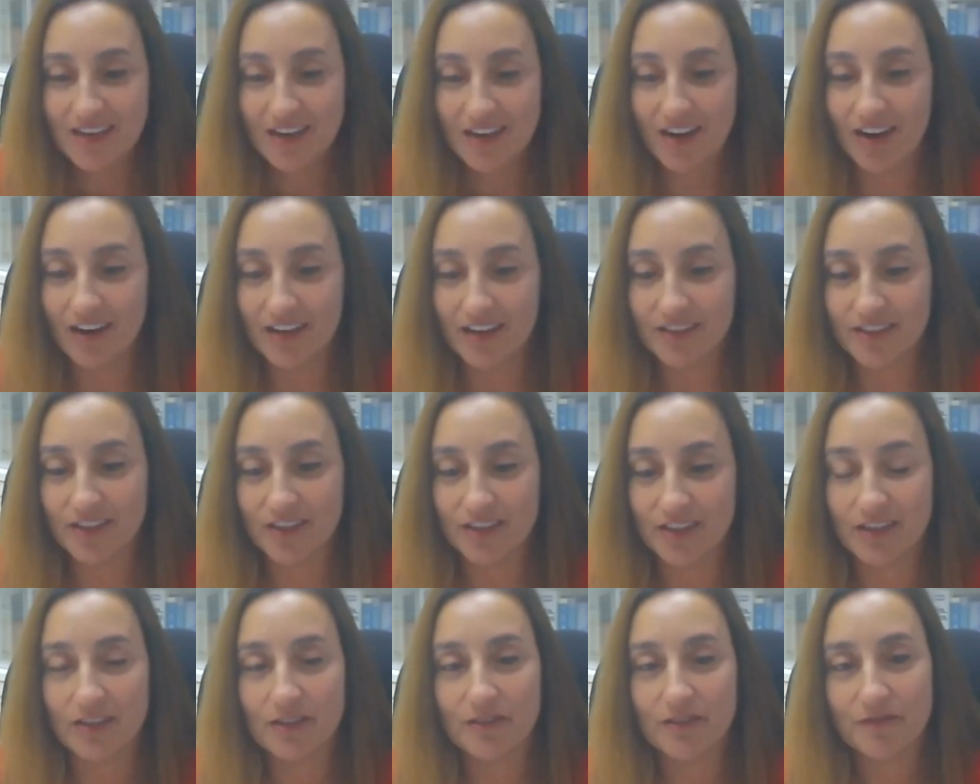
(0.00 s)

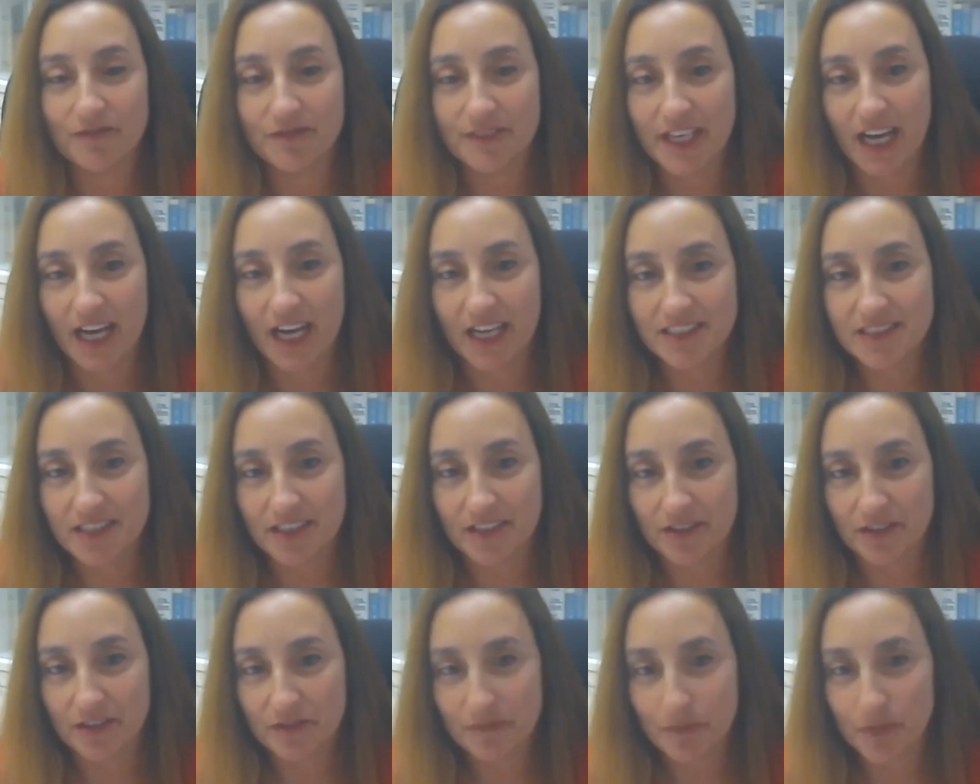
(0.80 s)
honor of the
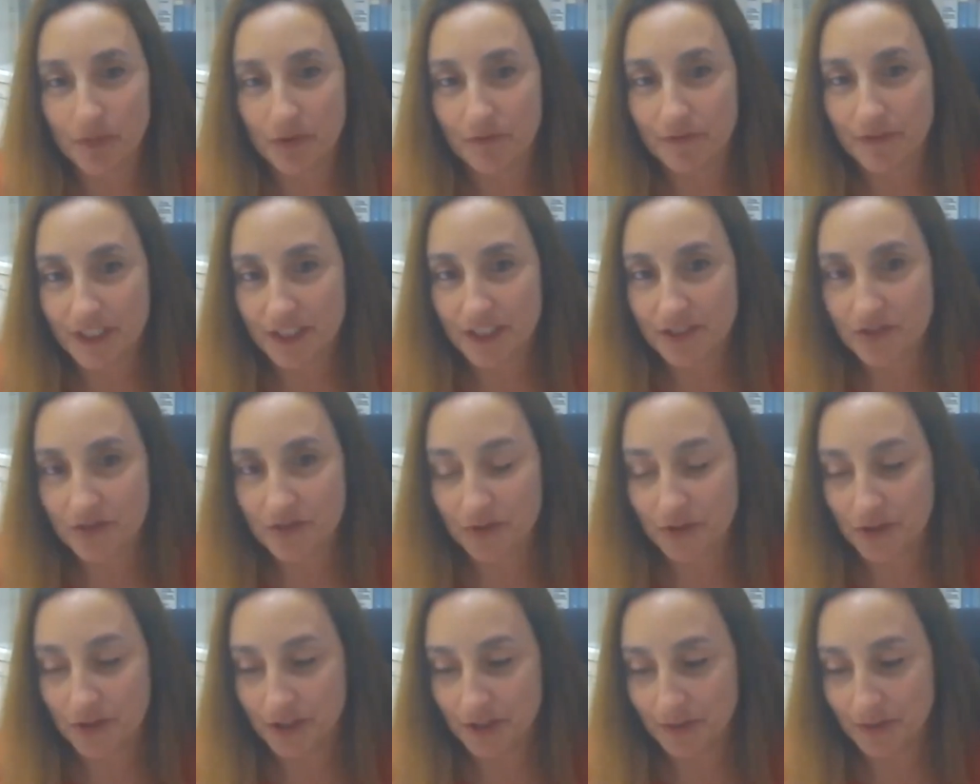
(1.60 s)
ICRF
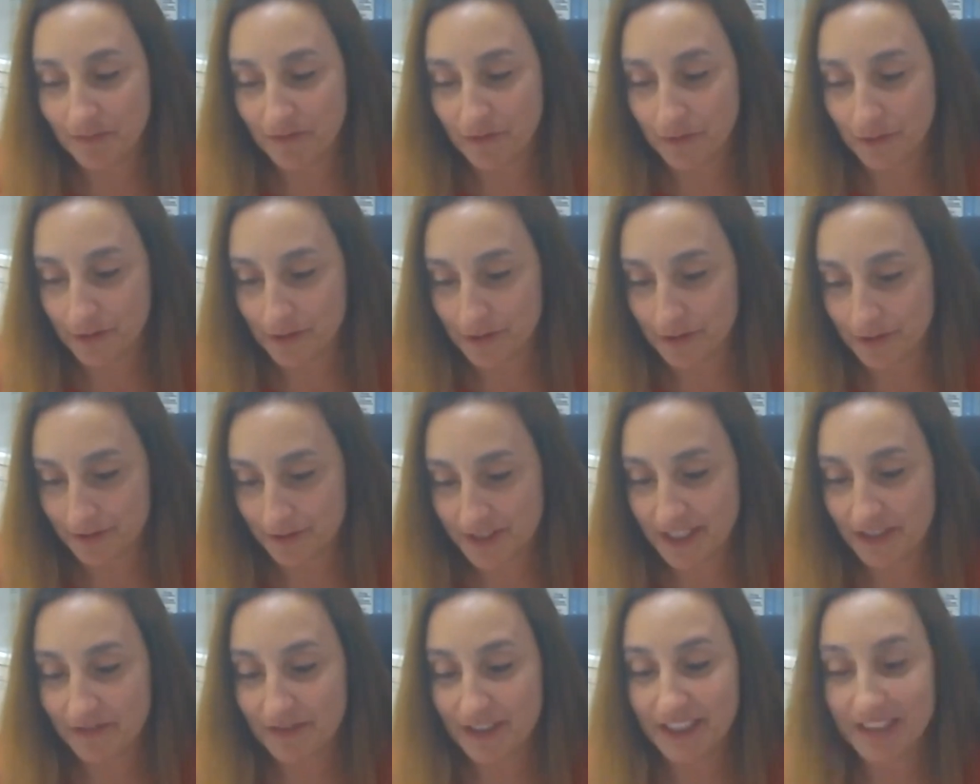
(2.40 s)
professorship for
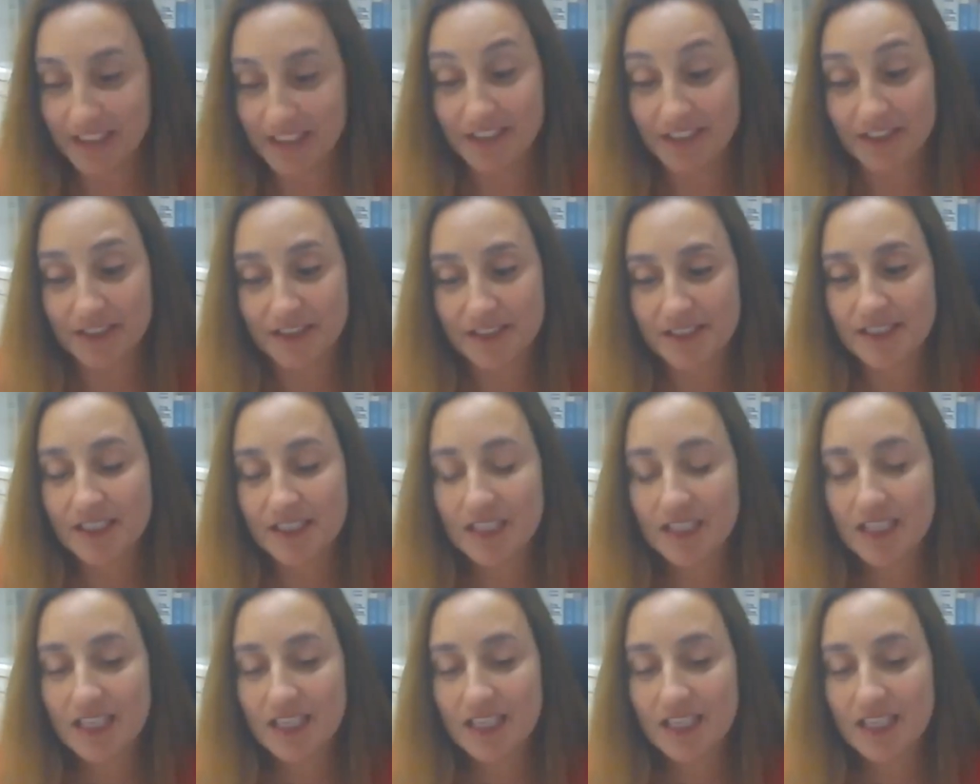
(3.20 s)
7 years.